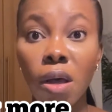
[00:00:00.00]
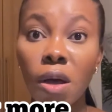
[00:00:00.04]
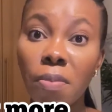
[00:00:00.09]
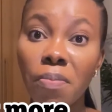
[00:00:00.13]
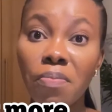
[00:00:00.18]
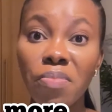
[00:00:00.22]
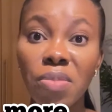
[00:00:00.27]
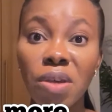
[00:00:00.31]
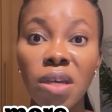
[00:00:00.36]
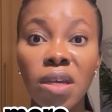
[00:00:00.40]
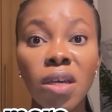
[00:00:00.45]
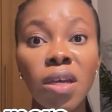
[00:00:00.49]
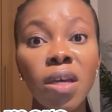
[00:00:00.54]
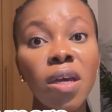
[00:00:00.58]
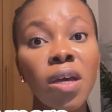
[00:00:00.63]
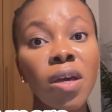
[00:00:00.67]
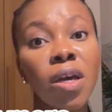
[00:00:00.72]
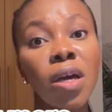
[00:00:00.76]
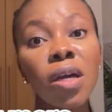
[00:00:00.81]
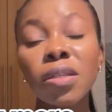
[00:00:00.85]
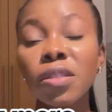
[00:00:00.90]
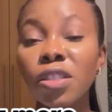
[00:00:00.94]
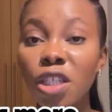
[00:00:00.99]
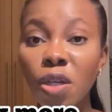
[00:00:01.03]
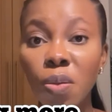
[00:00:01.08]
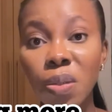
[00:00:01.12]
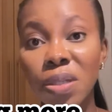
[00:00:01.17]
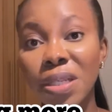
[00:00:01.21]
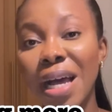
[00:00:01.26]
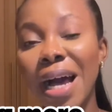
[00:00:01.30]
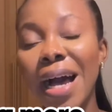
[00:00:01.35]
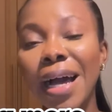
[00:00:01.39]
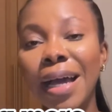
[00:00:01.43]
me deal
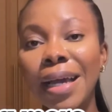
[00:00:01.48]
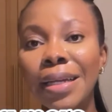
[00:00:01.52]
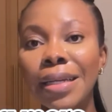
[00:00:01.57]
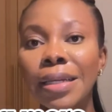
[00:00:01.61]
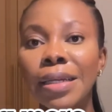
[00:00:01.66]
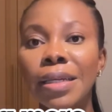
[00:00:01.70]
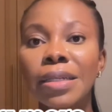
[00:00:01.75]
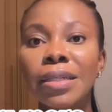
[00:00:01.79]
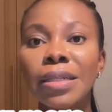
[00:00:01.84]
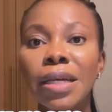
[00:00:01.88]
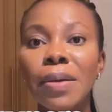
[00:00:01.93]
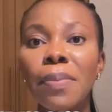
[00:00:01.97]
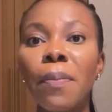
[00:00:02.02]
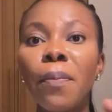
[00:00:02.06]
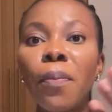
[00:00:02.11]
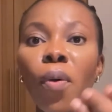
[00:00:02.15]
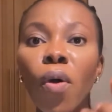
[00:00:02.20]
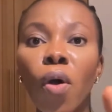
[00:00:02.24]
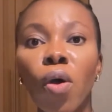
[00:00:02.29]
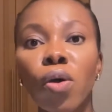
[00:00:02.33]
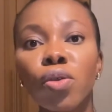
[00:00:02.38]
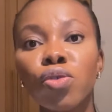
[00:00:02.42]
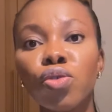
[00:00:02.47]
with acne, they pour